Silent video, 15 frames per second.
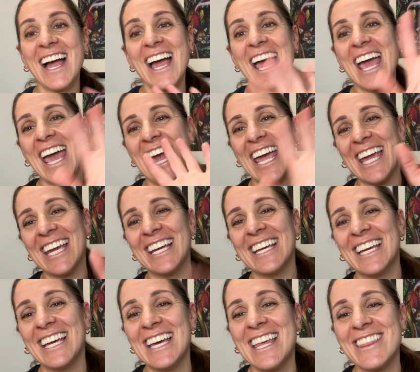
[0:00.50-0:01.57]
Hey,
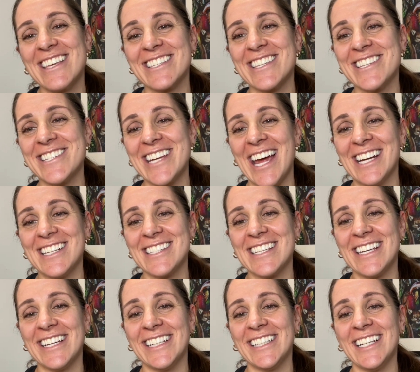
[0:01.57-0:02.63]
this is Janice
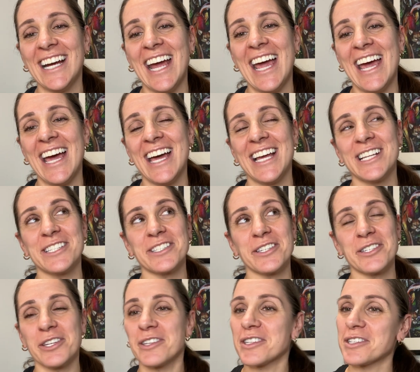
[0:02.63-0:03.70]
here, and
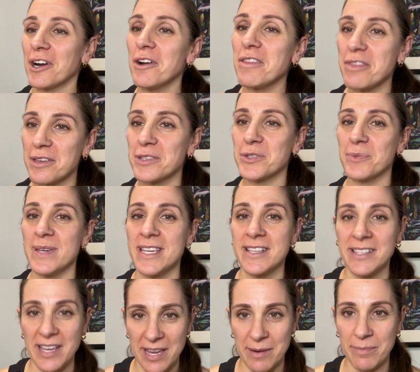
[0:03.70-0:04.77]
to start this
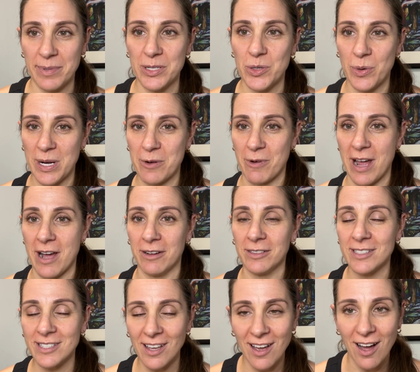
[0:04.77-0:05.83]
week's in-between
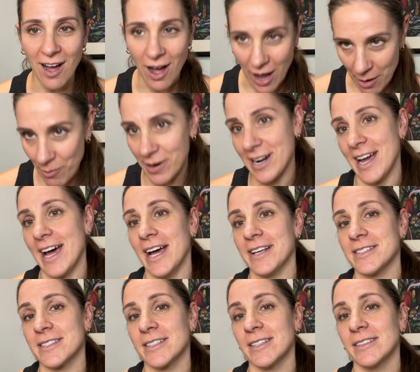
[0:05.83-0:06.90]
rounds, I want to
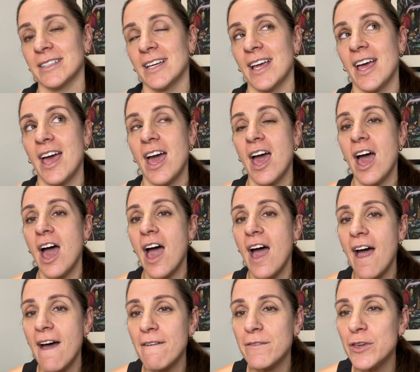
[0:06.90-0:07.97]
ask,
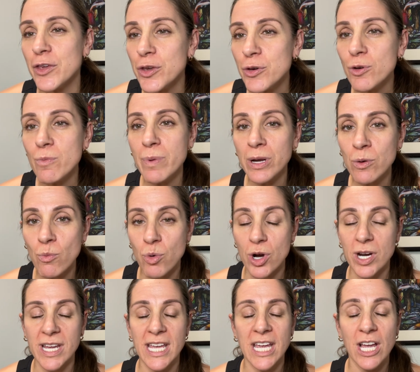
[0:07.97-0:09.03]
have you been
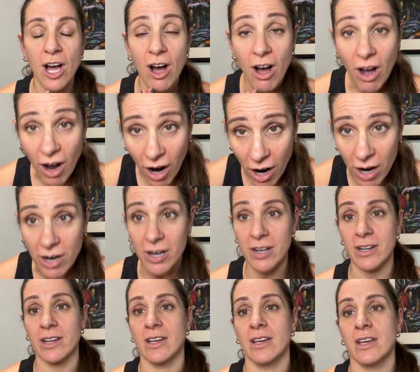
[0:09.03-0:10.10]
working hard
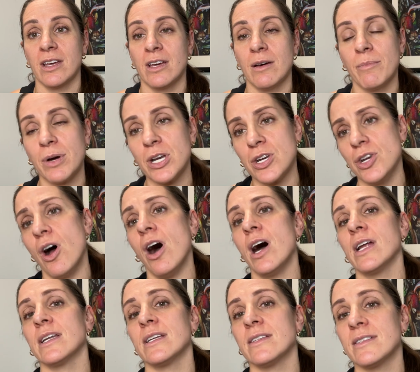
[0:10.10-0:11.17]
but
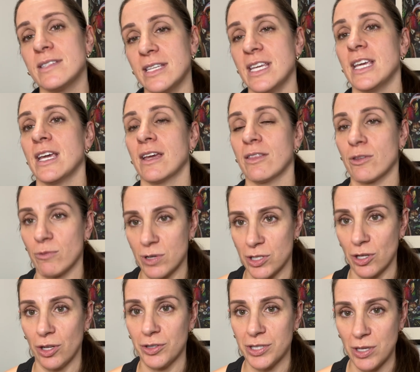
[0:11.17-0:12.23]
not seeing the
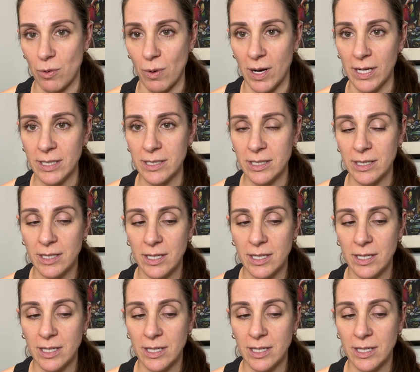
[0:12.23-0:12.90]
results you want?